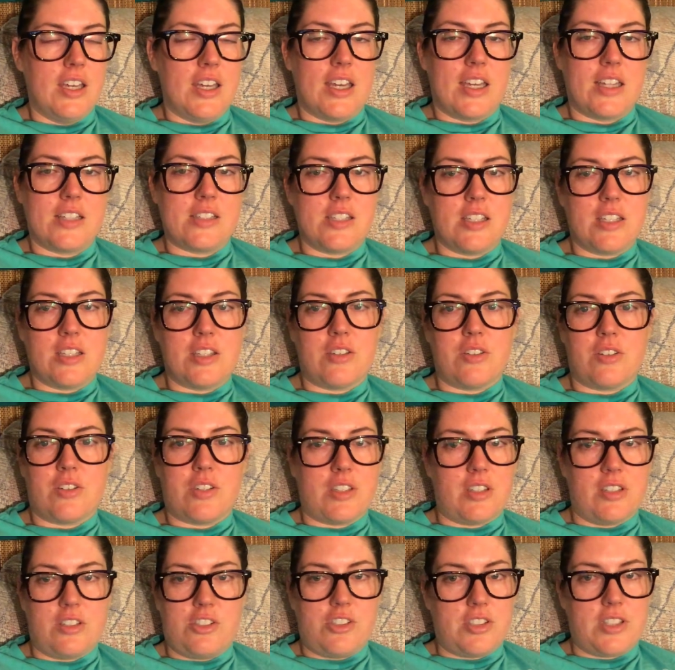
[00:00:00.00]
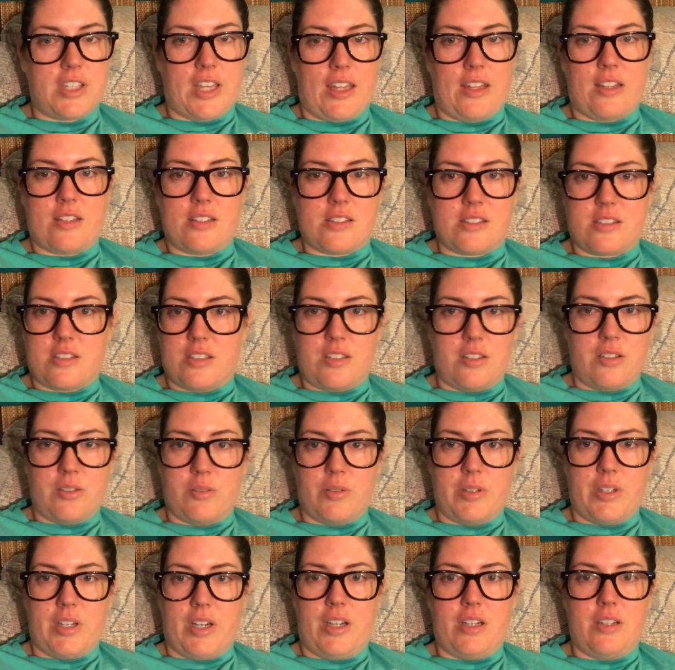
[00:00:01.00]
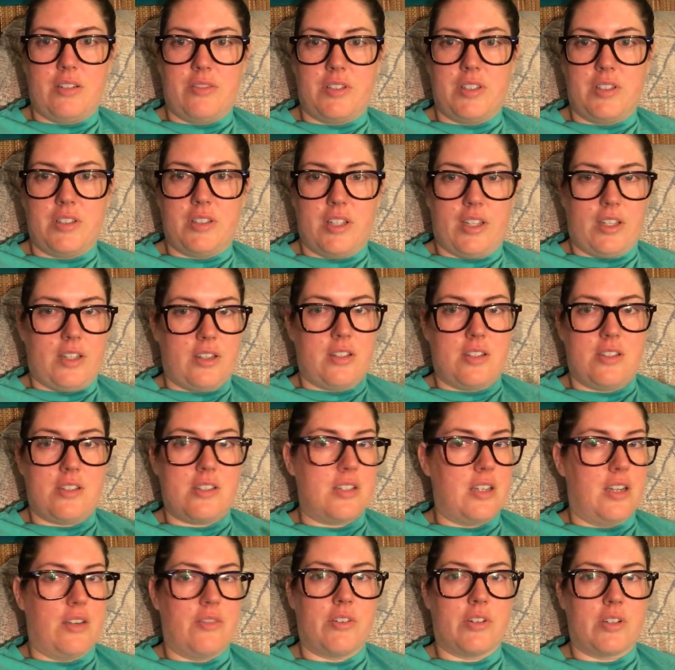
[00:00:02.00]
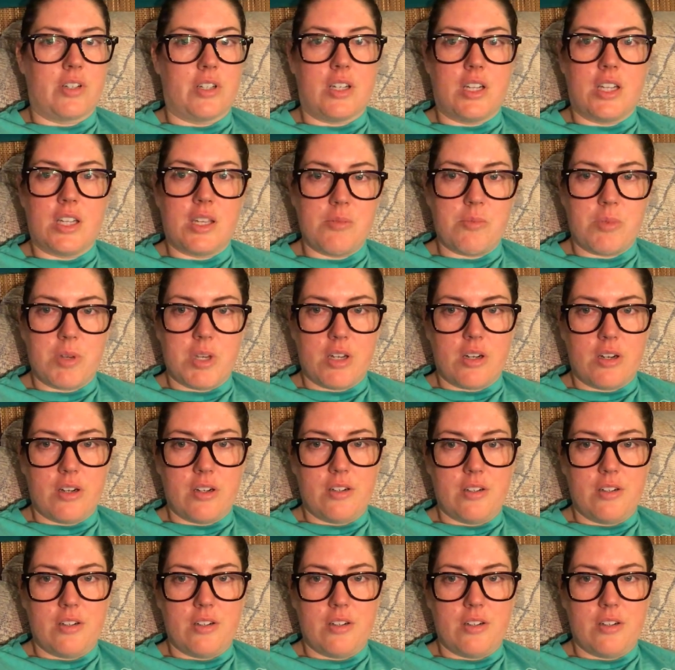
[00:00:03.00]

it's like you just can't see your way out of it like it's never gonna get better